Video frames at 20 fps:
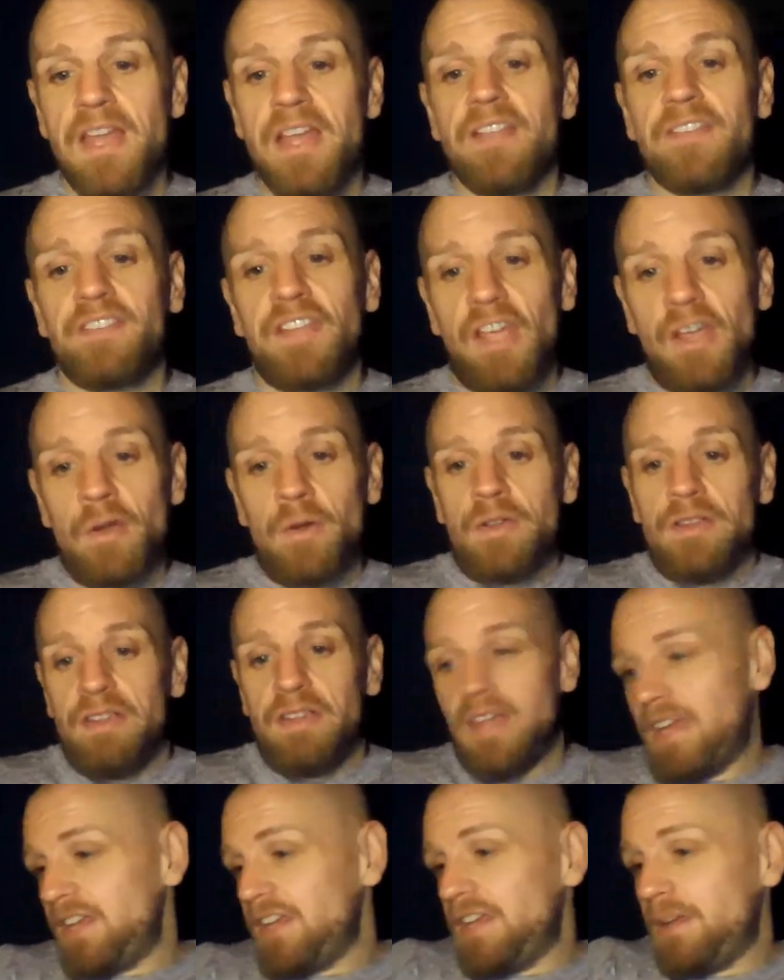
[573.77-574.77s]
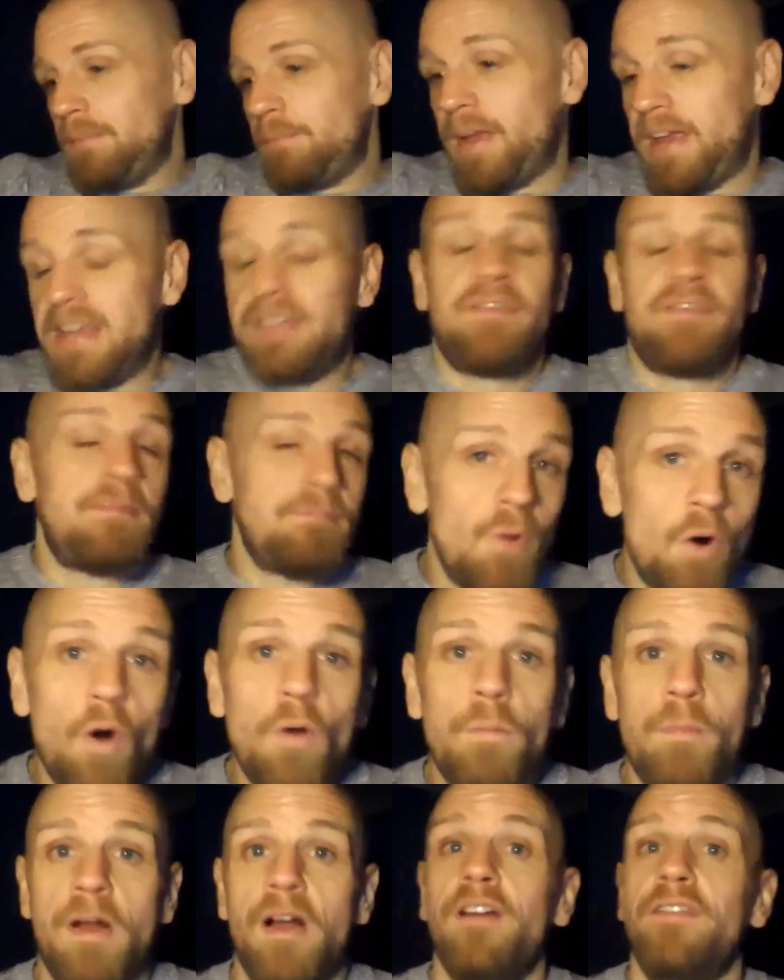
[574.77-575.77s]
So even
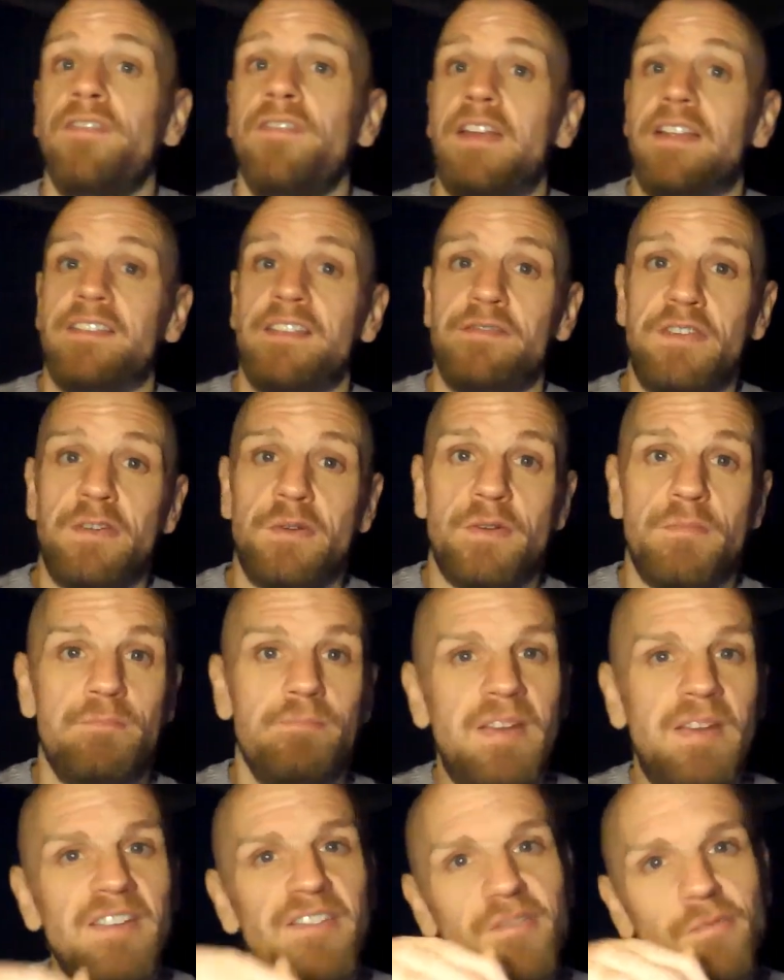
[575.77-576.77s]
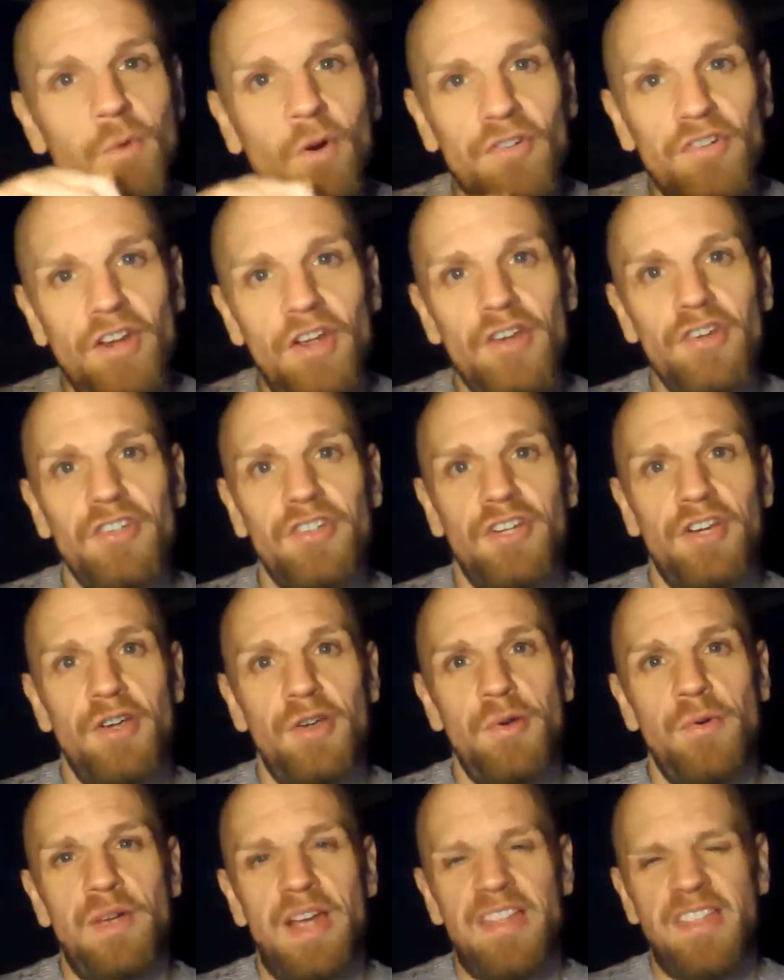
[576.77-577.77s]
more perfect if you could binge watch her
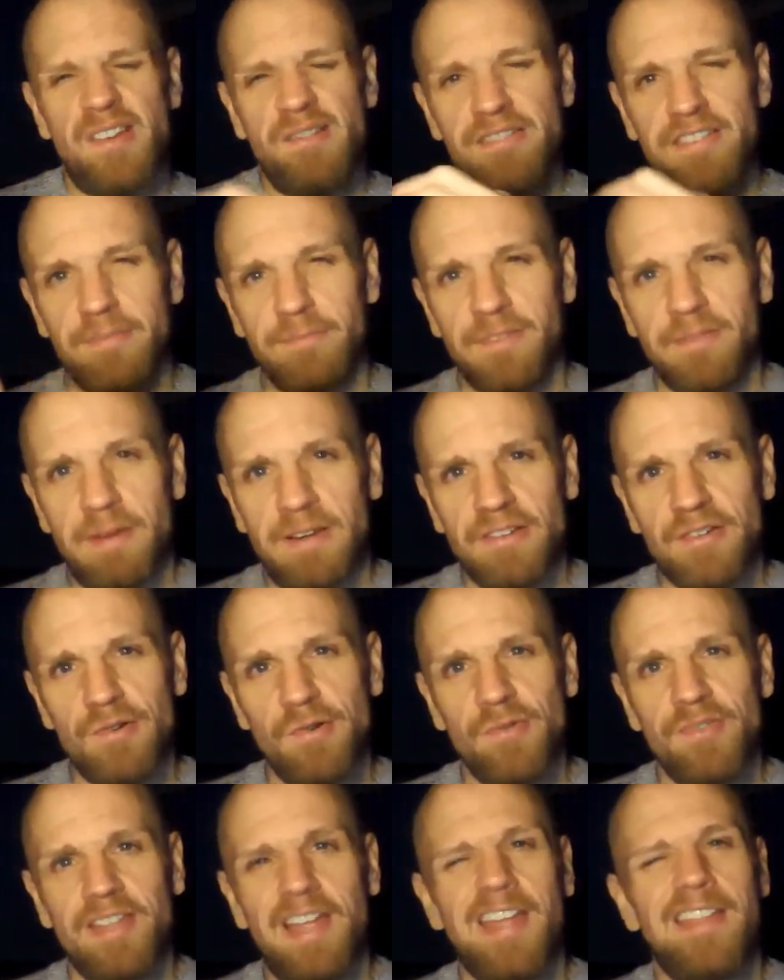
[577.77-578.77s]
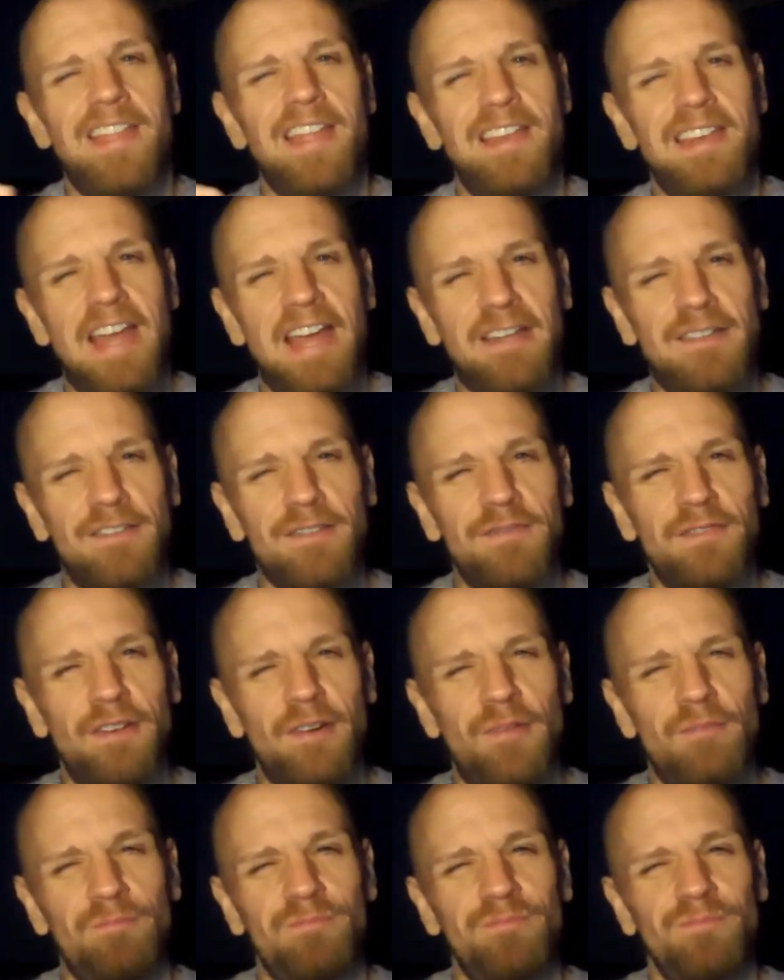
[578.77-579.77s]
show and the Christmas specials and then Nan's
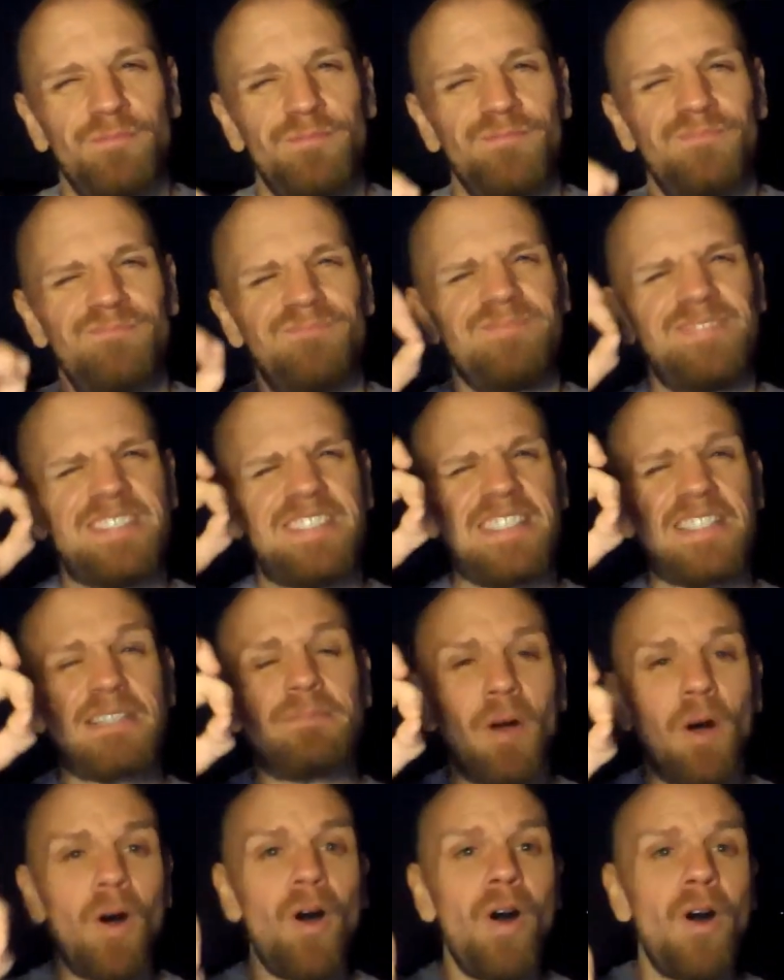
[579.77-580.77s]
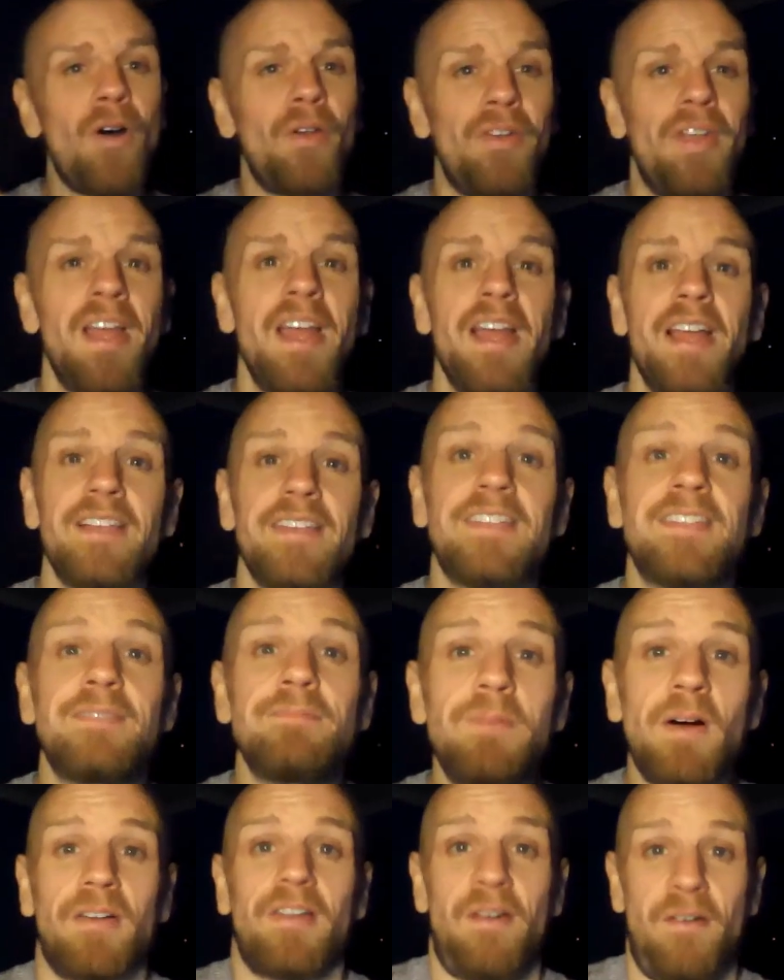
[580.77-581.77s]
film. Spot
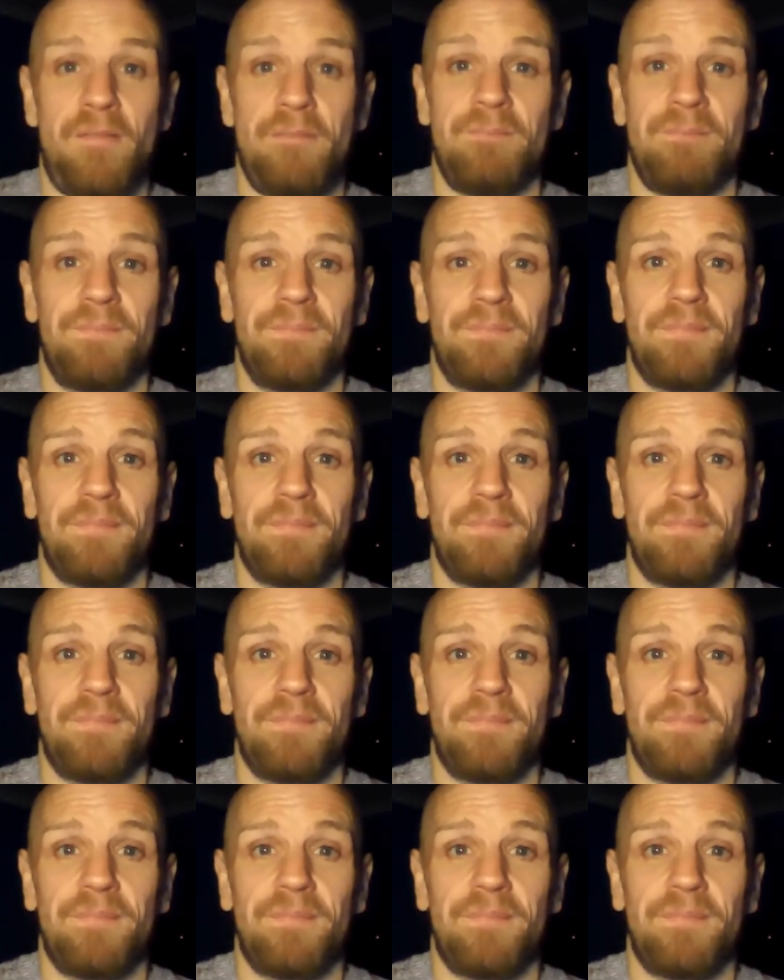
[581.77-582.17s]
on.